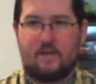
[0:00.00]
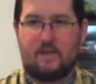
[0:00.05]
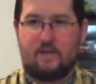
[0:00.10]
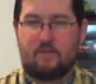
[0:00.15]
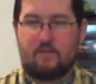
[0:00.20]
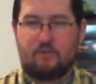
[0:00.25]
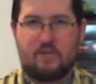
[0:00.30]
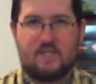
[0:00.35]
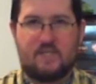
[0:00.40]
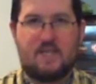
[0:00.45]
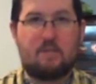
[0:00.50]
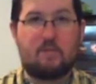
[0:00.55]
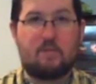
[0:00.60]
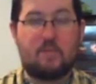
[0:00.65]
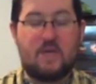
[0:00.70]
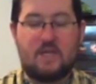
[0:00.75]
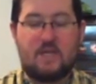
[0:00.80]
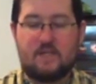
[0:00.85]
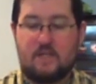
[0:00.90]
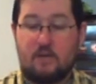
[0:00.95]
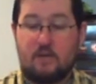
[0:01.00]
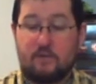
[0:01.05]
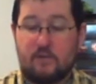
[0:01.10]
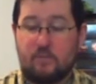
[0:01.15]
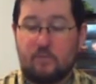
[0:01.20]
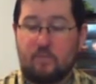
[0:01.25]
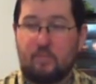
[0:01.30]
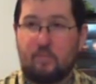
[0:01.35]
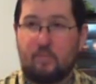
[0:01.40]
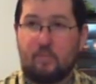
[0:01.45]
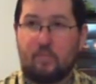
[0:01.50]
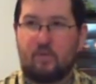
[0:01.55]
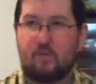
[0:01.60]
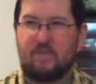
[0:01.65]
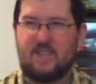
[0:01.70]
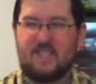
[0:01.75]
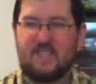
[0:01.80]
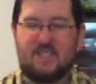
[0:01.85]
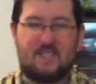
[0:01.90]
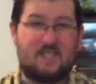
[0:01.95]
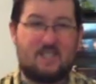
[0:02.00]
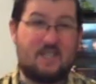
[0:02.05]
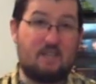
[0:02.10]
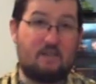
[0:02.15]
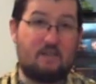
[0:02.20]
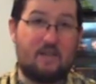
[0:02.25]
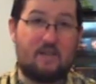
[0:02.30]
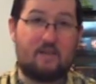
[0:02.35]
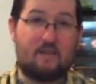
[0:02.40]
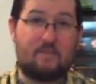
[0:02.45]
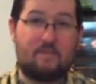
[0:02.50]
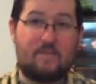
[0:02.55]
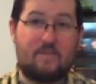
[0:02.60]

tries to keep the peace. He also prevents stealing.